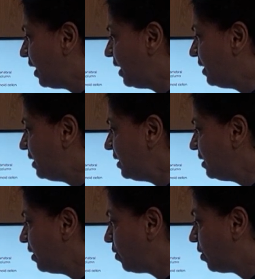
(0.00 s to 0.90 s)

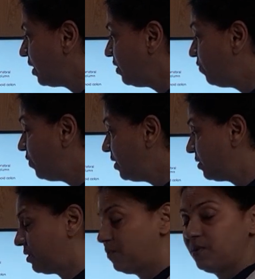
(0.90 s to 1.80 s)
anterior or inferior
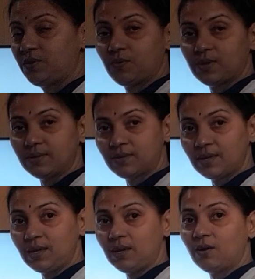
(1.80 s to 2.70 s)
surface, you can
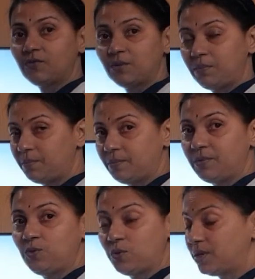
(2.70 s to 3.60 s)
say, of the
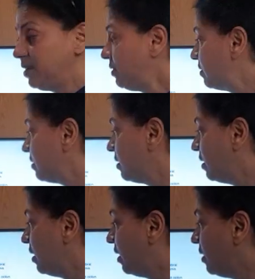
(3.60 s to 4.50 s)
uterus.
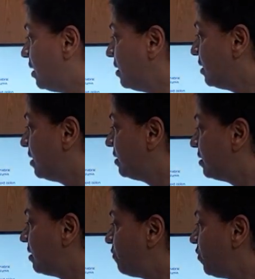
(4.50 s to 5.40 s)
Then this
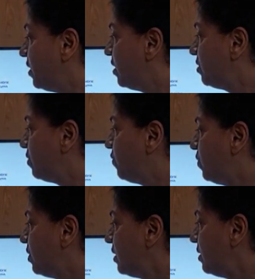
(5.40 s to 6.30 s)
is the fundus of
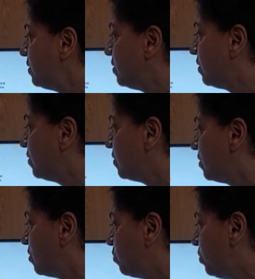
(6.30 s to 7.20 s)
uterus, this
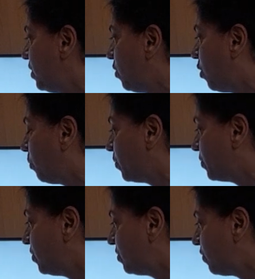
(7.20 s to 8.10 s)
is superior or
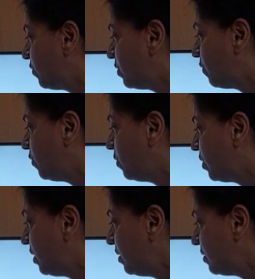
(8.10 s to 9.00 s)
posterior surface of
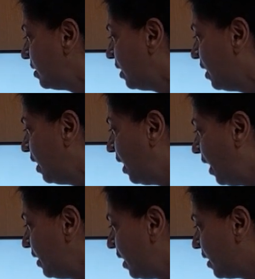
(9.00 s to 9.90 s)
uterus,
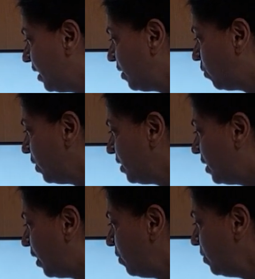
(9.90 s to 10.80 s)
and again going
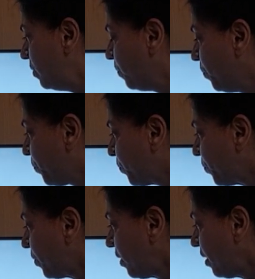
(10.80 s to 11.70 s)
down
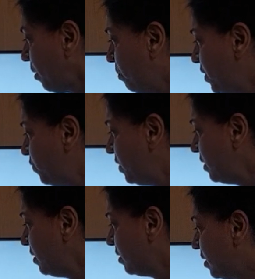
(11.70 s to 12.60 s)

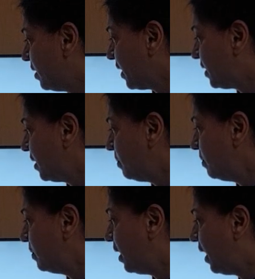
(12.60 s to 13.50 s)
between rectum
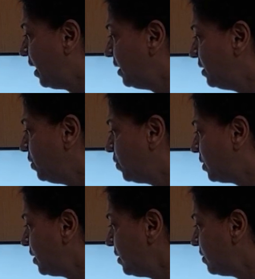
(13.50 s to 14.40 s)
and
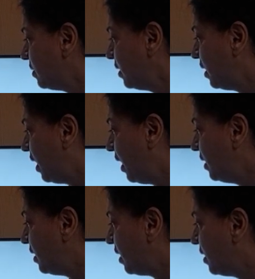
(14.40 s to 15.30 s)
uterus
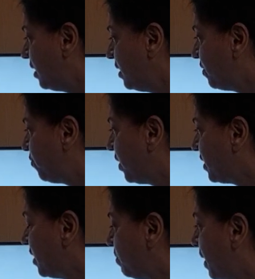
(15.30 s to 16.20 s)
and again
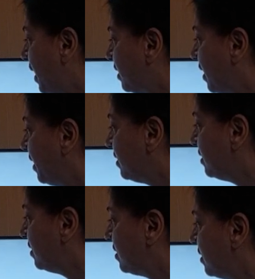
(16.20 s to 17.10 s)
reflected back like
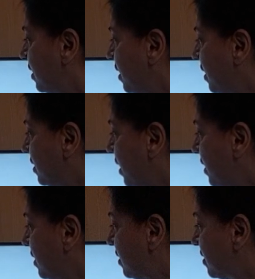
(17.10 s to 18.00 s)
this.
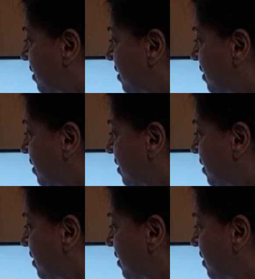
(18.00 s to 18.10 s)
Then it is